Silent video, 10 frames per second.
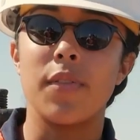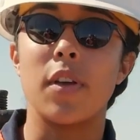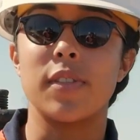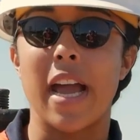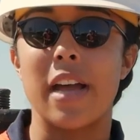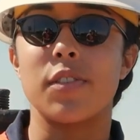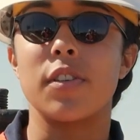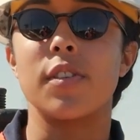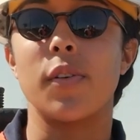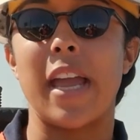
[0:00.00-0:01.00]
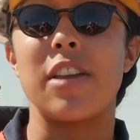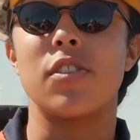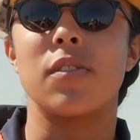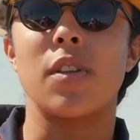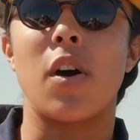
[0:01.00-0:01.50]
those hazardous
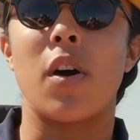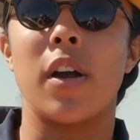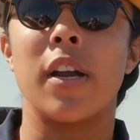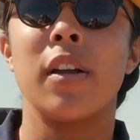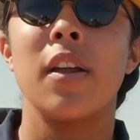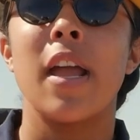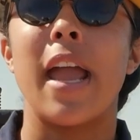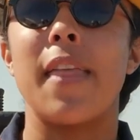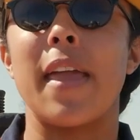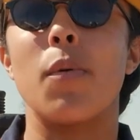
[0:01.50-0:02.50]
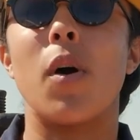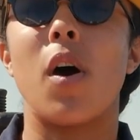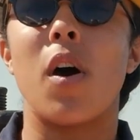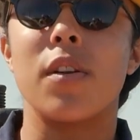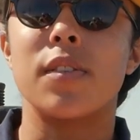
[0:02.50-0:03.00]
locations are, and they will
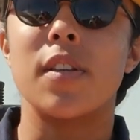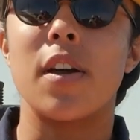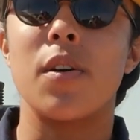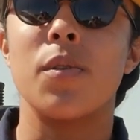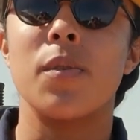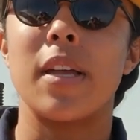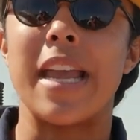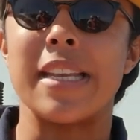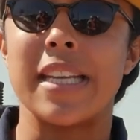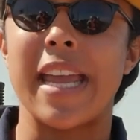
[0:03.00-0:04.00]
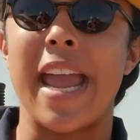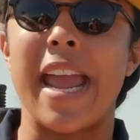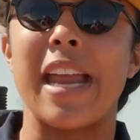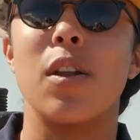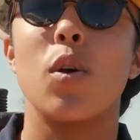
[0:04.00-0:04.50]
also
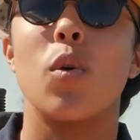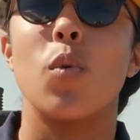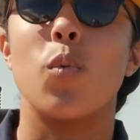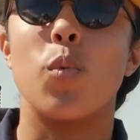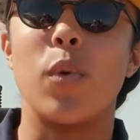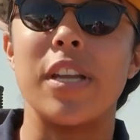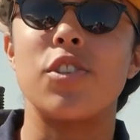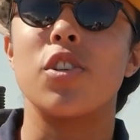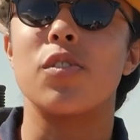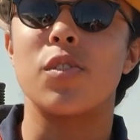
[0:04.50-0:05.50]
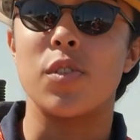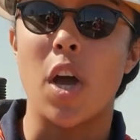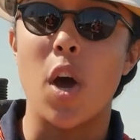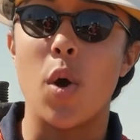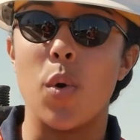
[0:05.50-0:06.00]
indicate which
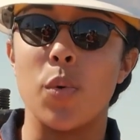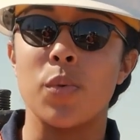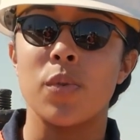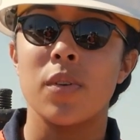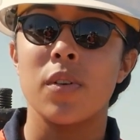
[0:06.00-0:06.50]
zone